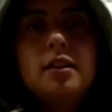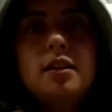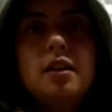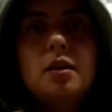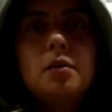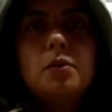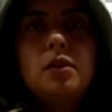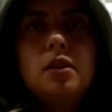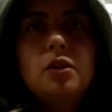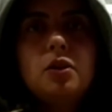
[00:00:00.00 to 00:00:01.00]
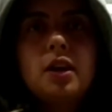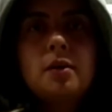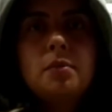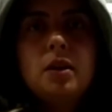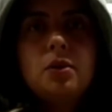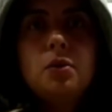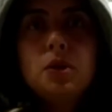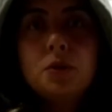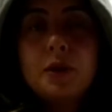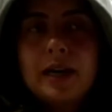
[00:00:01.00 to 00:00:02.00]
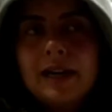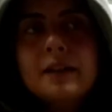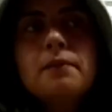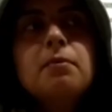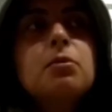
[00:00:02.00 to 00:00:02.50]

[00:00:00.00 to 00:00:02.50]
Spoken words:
That you can be who you are.